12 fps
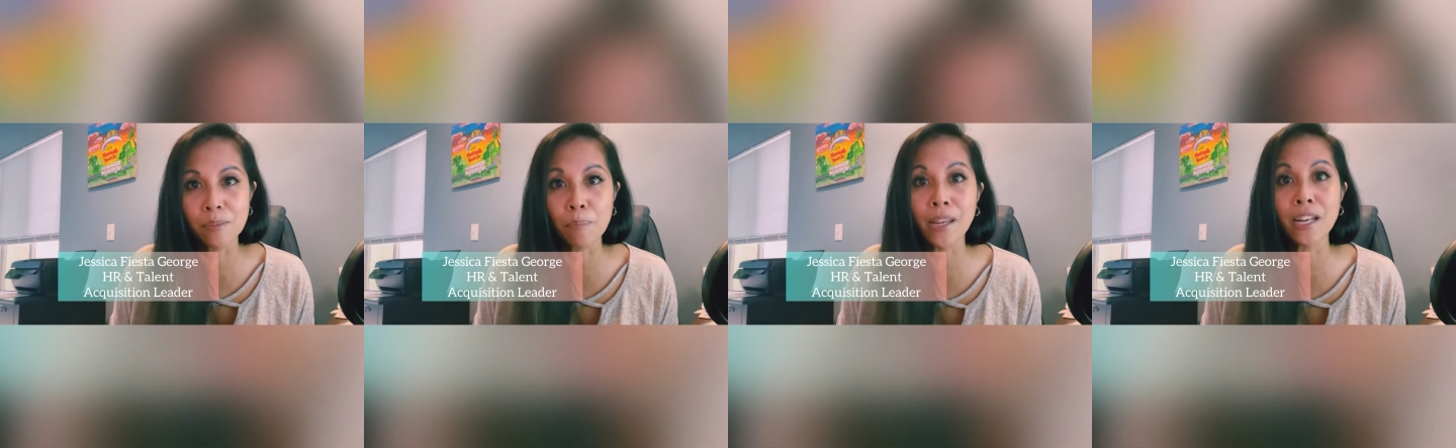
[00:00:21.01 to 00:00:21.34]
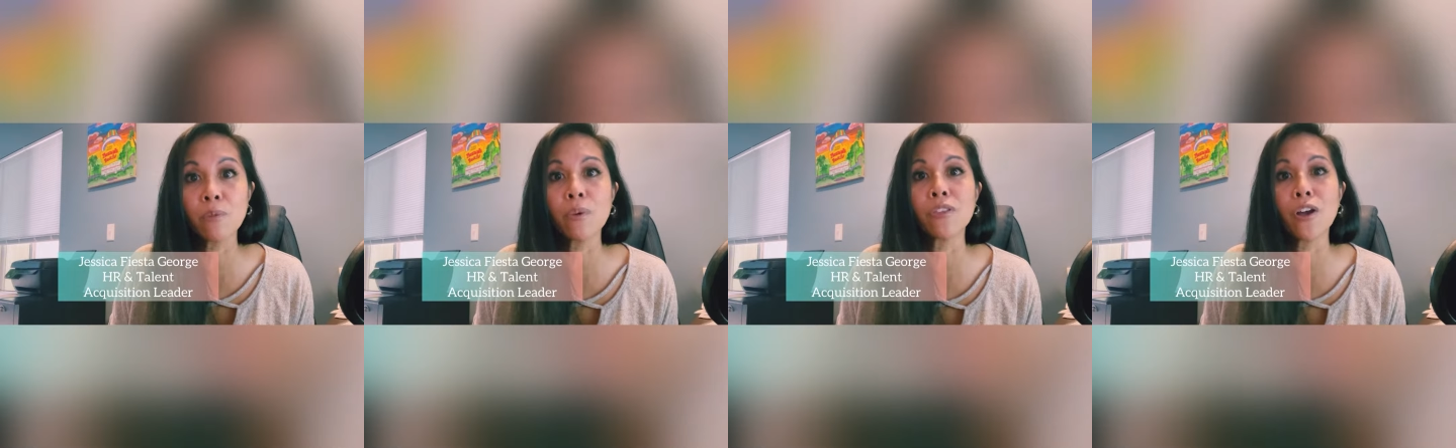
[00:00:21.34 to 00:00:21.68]
meeting
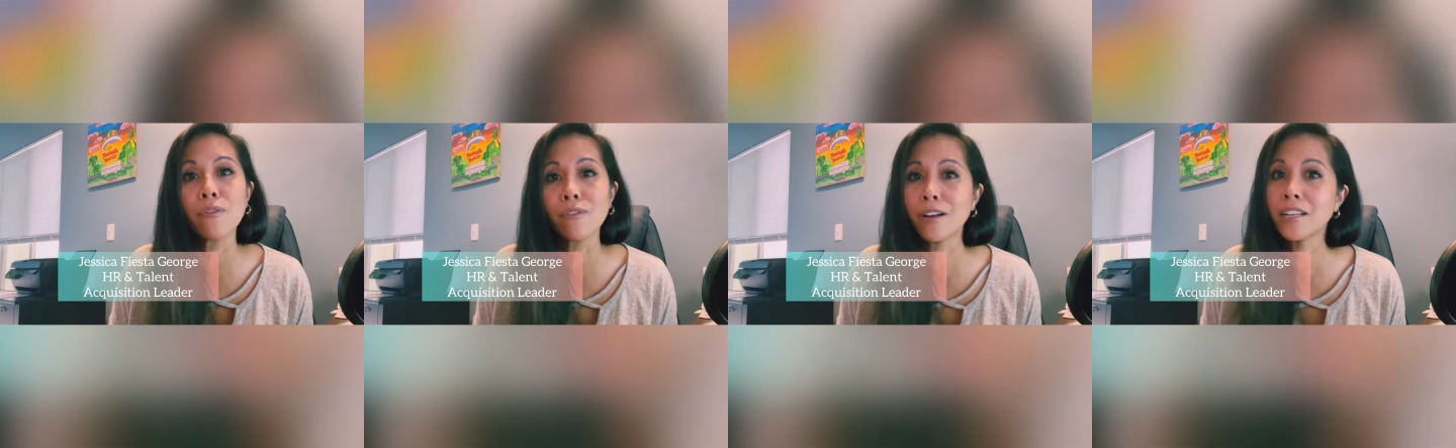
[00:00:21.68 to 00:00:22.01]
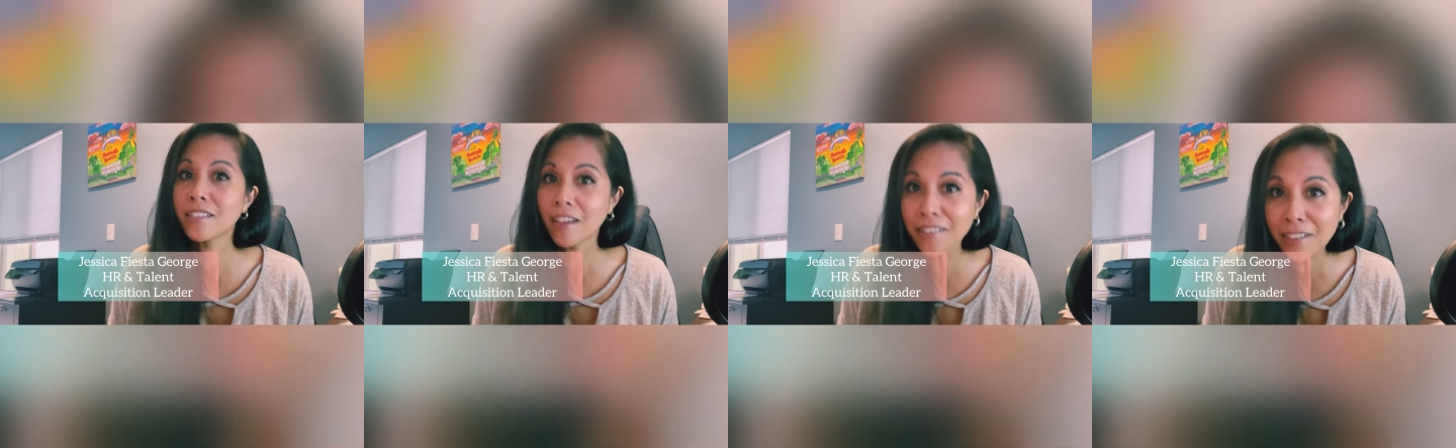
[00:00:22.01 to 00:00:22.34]
with over a
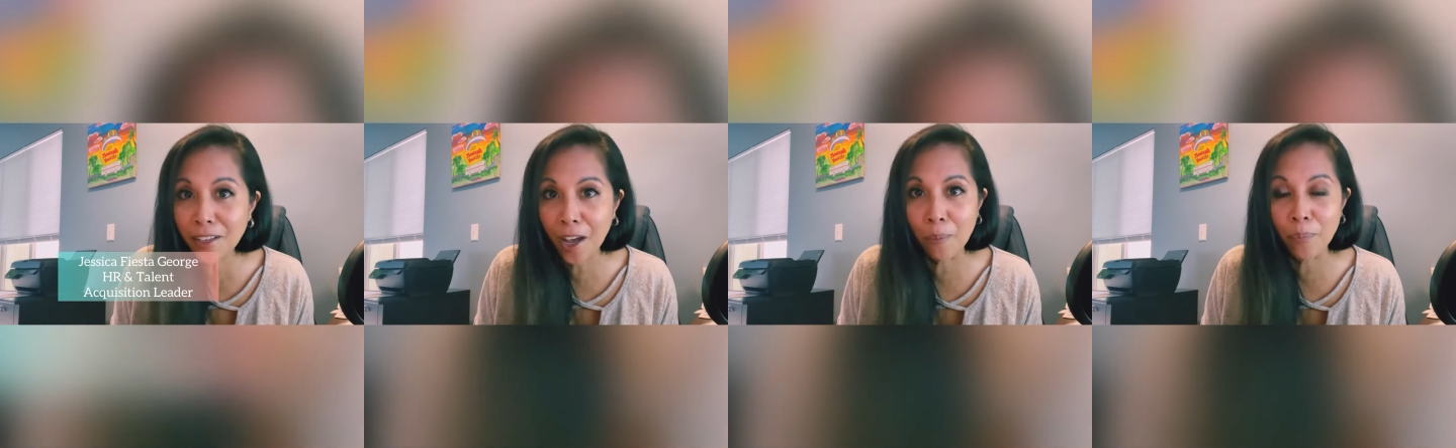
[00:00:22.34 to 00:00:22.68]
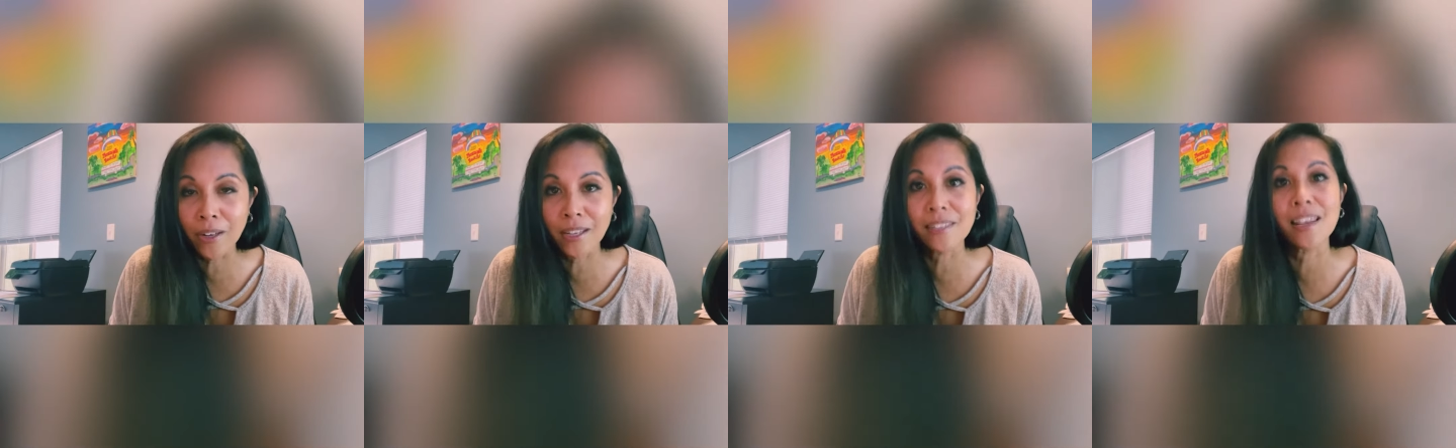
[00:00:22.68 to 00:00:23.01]
dozen
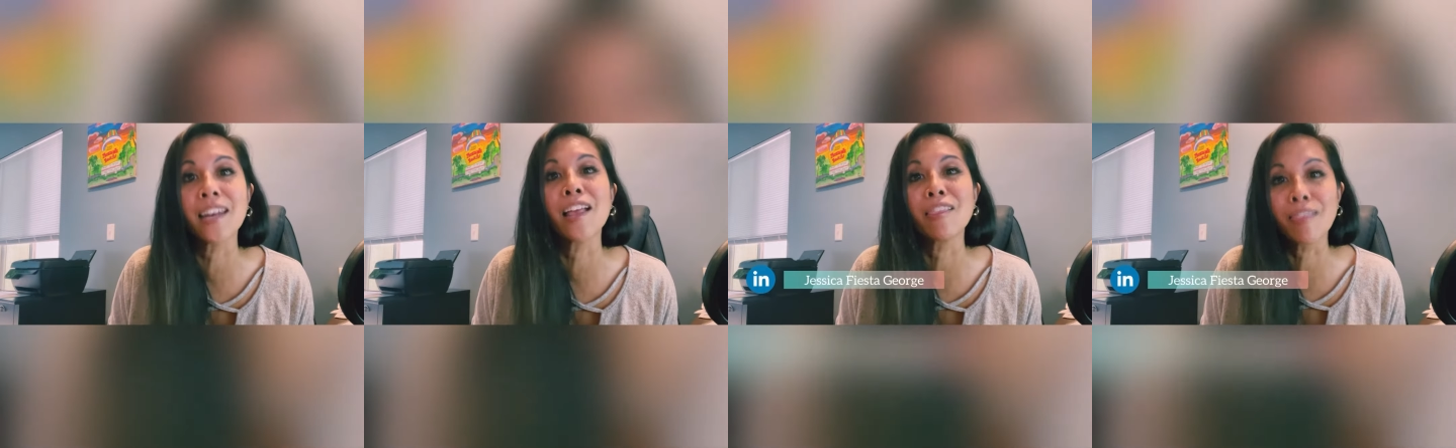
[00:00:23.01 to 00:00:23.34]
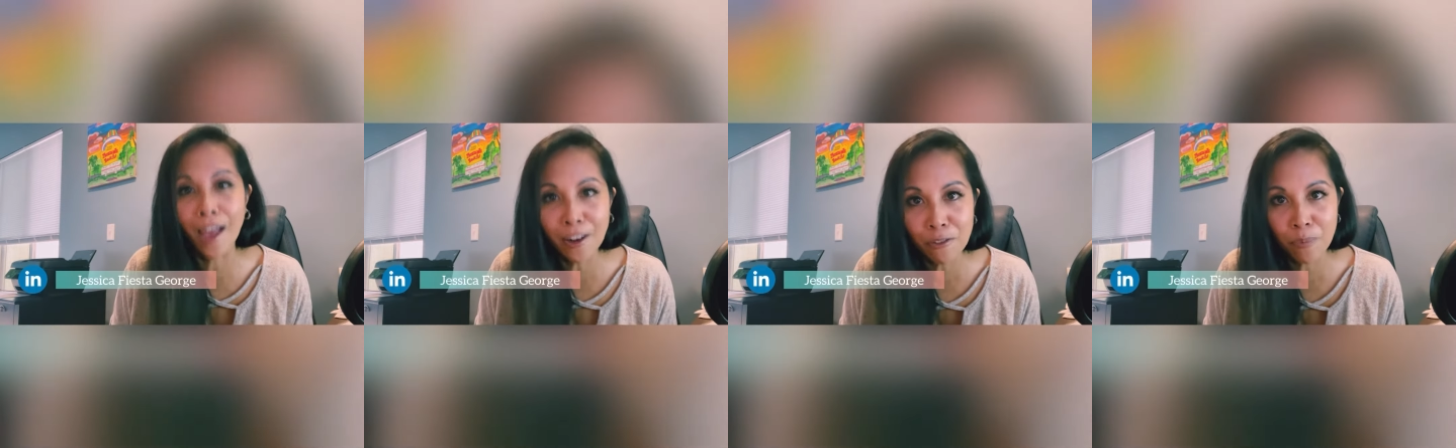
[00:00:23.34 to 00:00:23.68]
companies and a
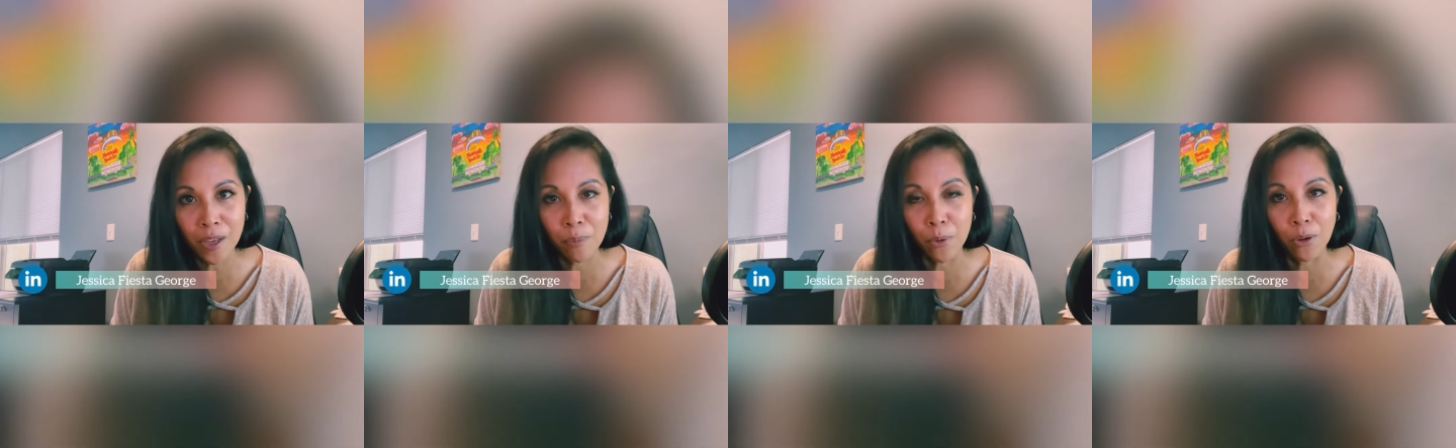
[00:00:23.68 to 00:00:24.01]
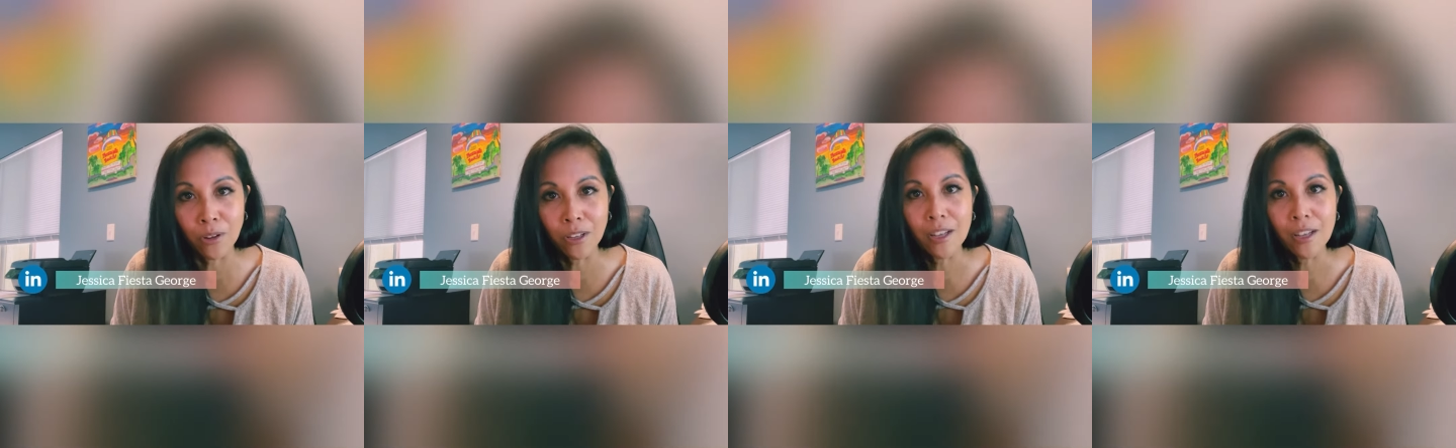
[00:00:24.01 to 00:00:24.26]
lot of people,